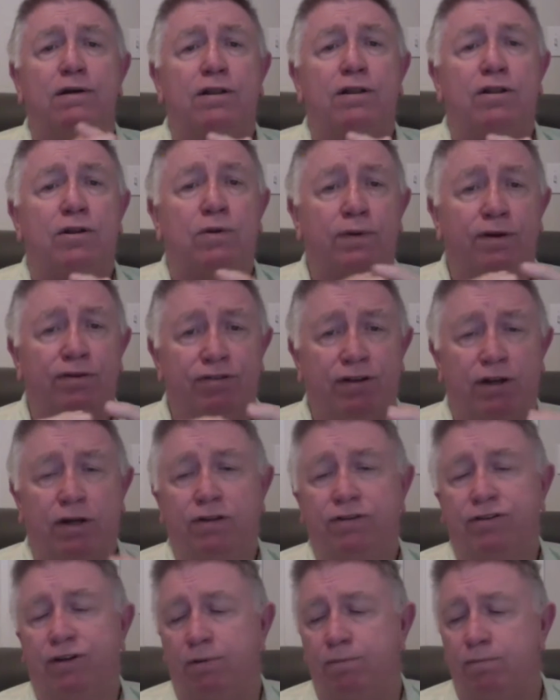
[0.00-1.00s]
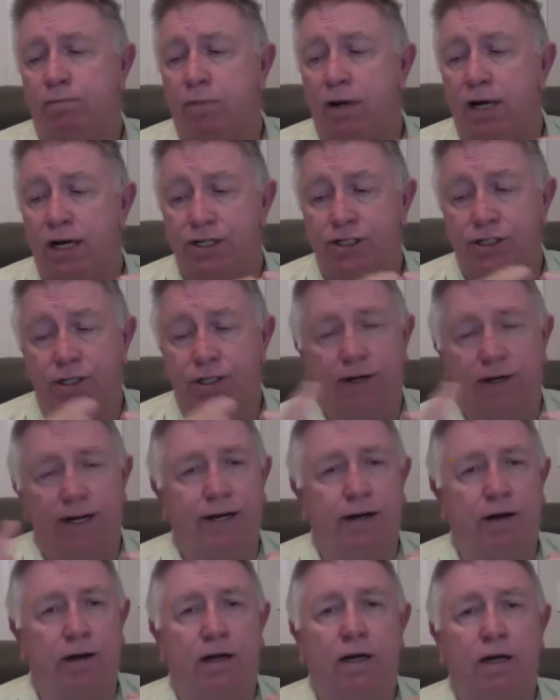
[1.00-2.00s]
The results are much
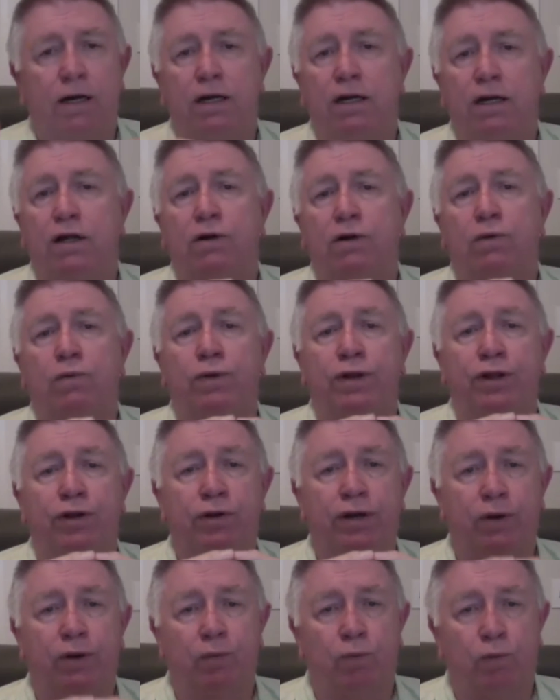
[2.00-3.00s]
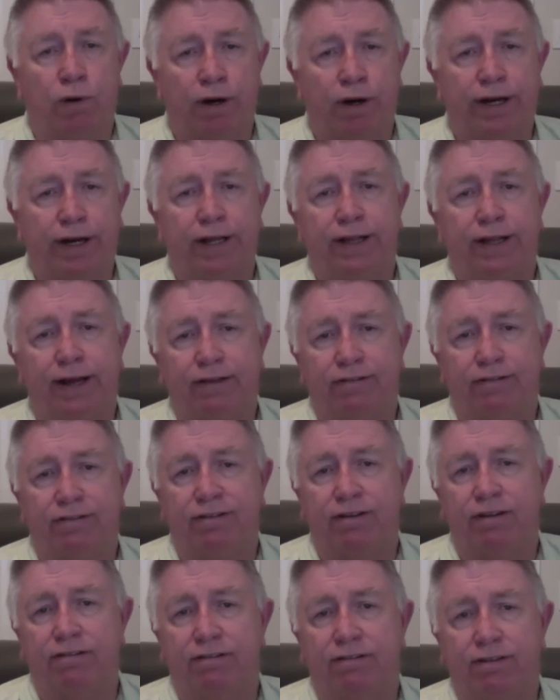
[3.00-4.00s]
greater when you can work in that
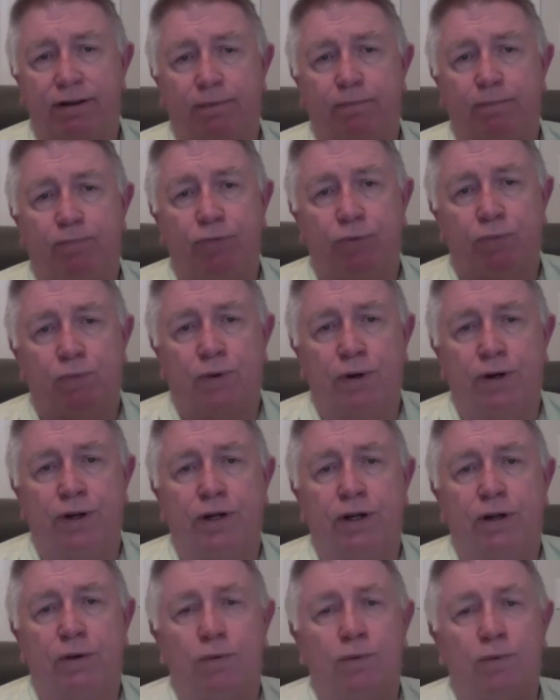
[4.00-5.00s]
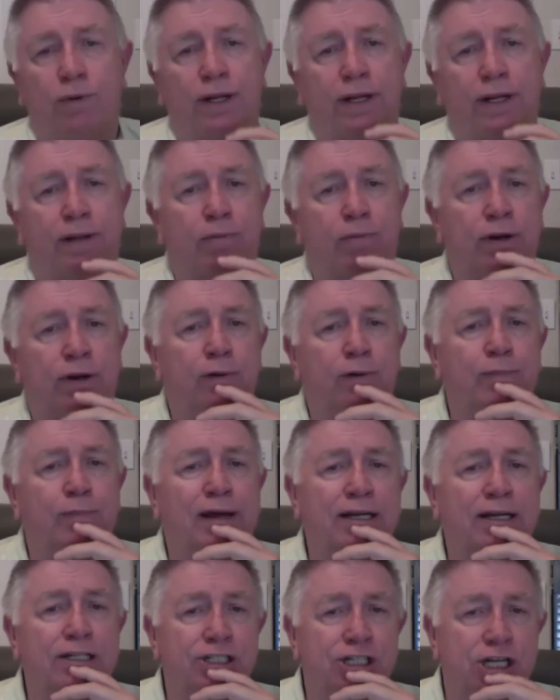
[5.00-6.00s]
system, where you can really bring
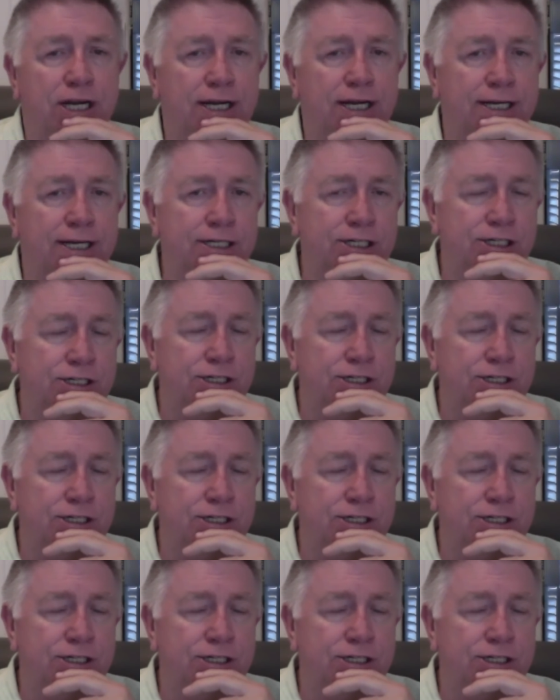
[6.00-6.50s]
about change.